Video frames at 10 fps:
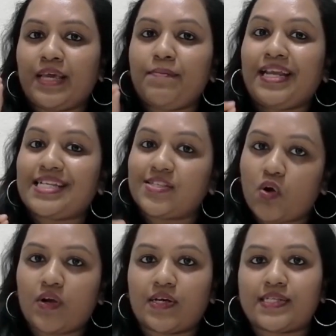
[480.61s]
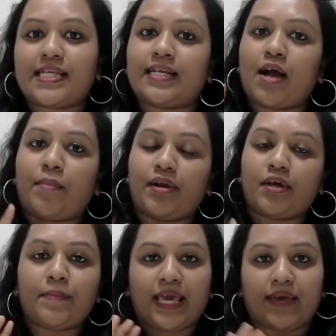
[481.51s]
three main disorders that come
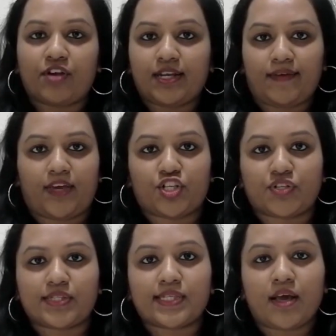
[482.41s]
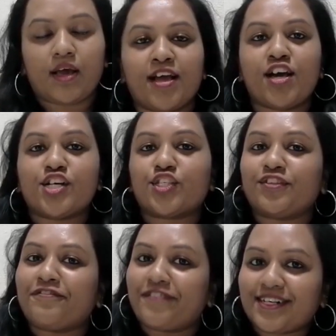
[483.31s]
under behavioral deviations.
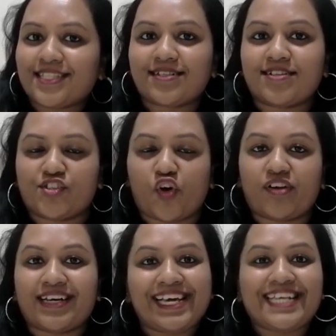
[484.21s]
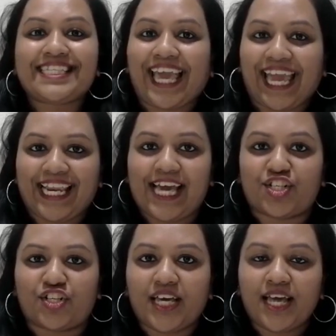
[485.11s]
So the first disorder is
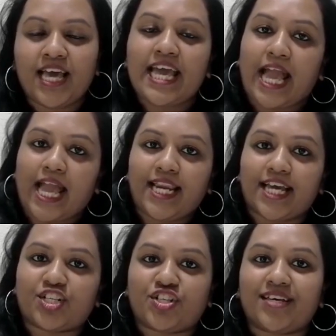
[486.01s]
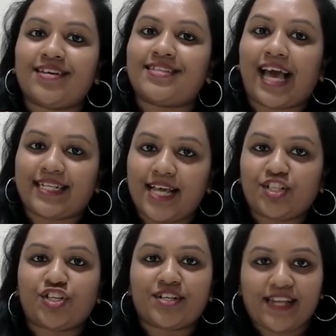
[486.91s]
ADHD. ADHD is
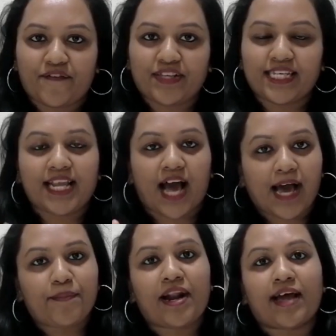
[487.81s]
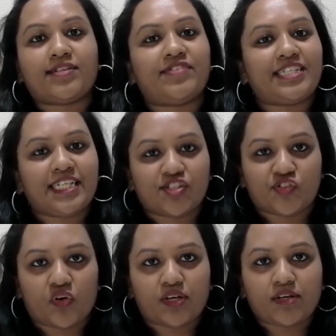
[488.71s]
attention deficit hyperactivity
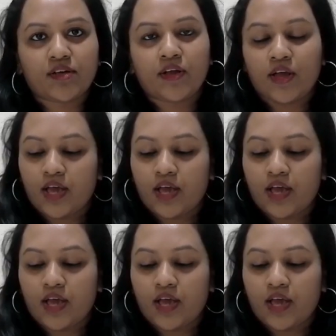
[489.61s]
disorder.